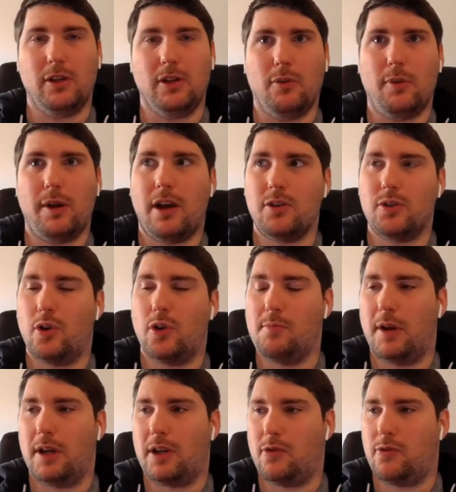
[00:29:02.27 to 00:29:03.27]
You know, when I joined
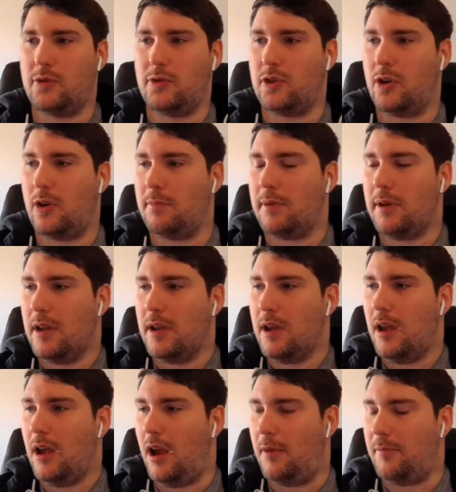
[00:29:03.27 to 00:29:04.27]
my current job,
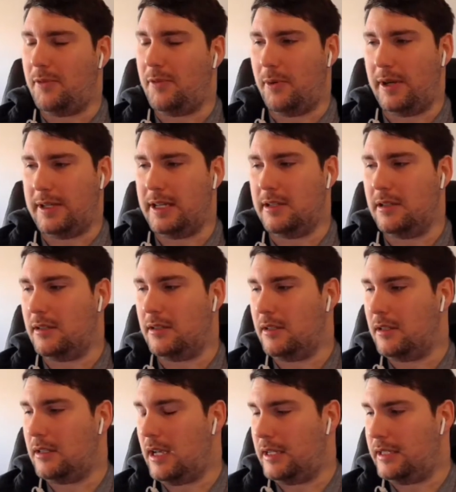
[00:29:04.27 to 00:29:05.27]
um, you know, I didn't
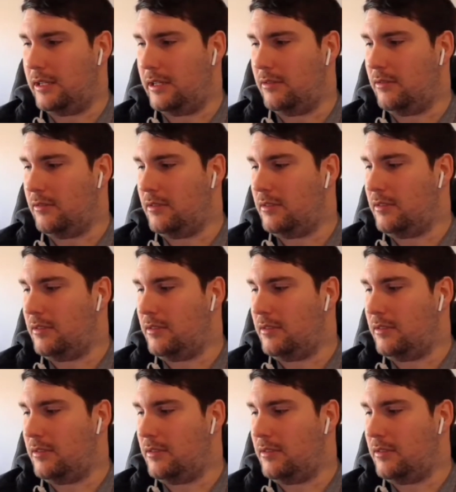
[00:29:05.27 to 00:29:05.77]
I didn't